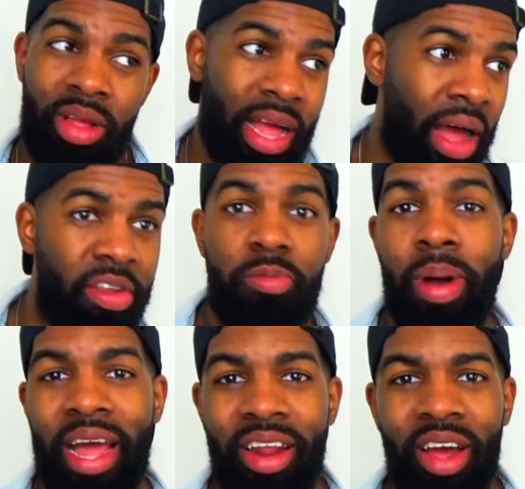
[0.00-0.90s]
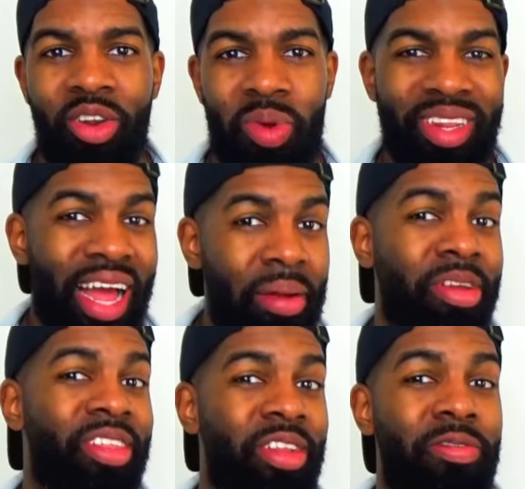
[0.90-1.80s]
how to spot a direct
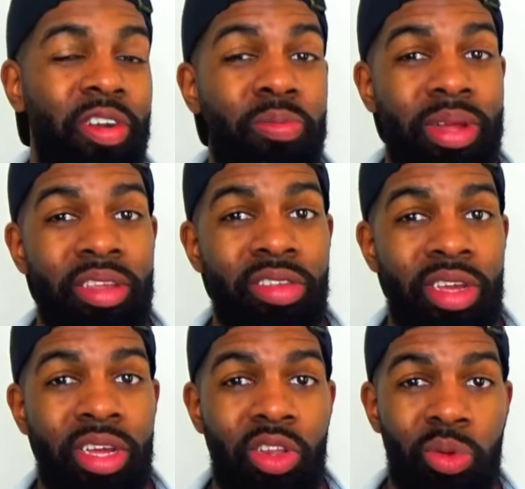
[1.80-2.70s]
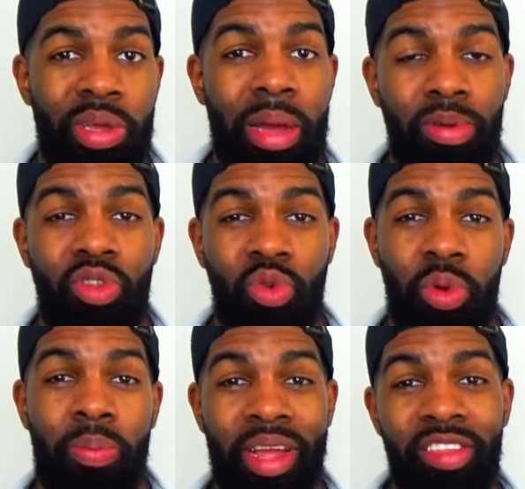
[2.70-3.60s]
object in the first place to be able to
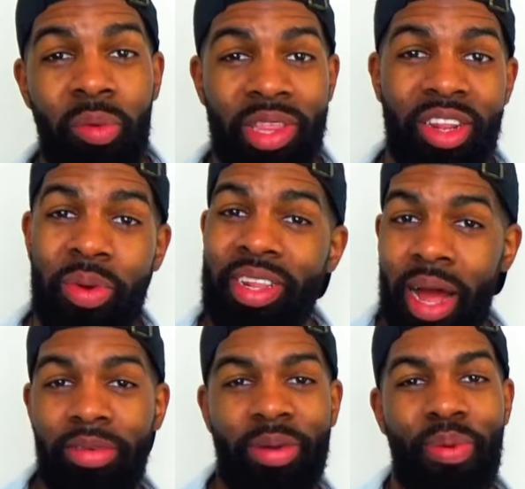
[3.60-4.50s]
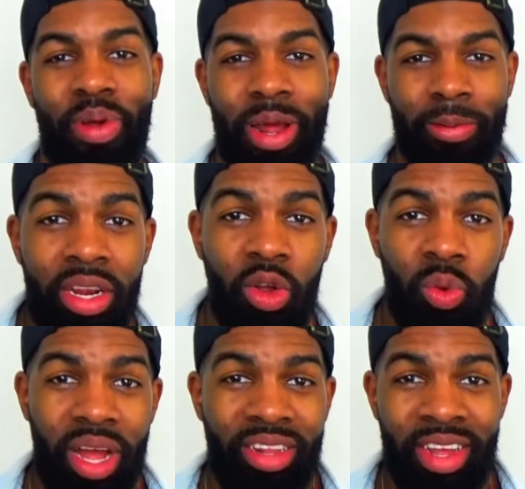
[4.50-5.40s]
replace it with a direct object pronoun.
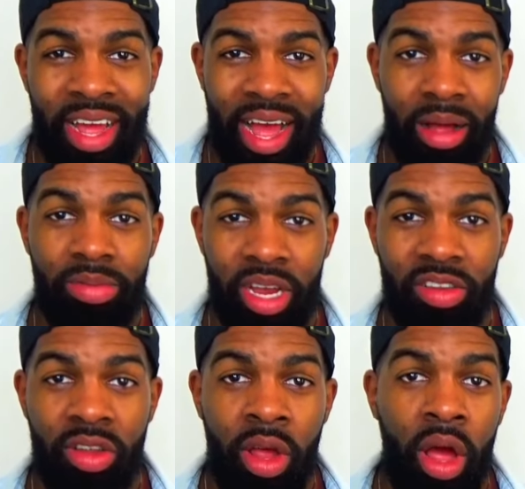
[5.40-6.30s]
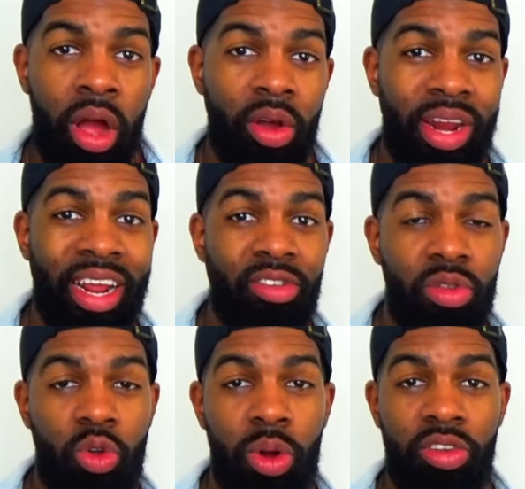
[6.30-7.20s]
Direct objects are going to answer
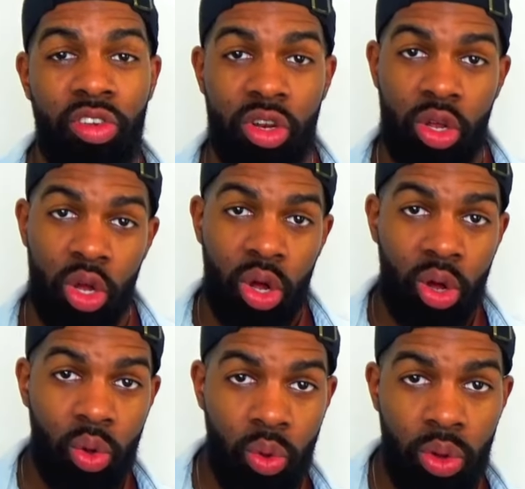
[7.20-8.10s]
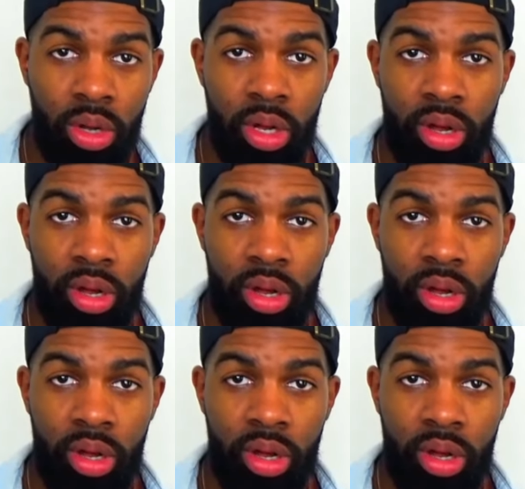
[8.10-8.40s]
the question who